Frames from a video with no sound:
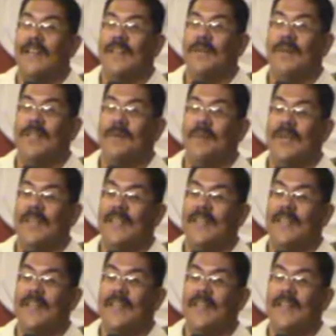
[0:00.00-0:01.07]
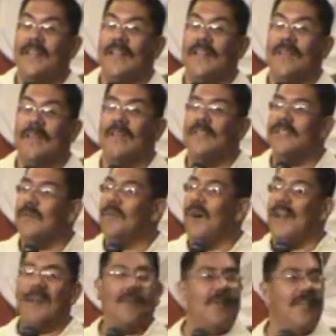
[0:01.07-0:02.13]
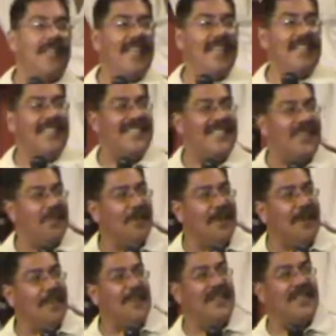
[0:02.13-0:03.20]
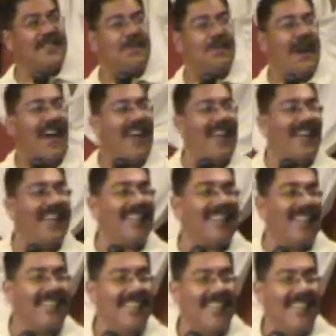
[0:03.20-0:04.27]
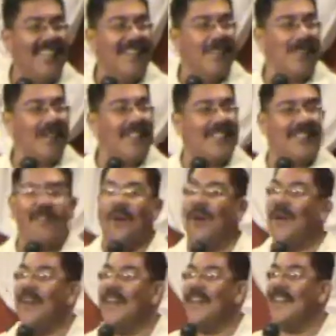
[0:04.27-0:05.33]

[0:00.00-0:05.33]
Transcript: You with me? Don't you want to one day just see him coming and smiling and full of joy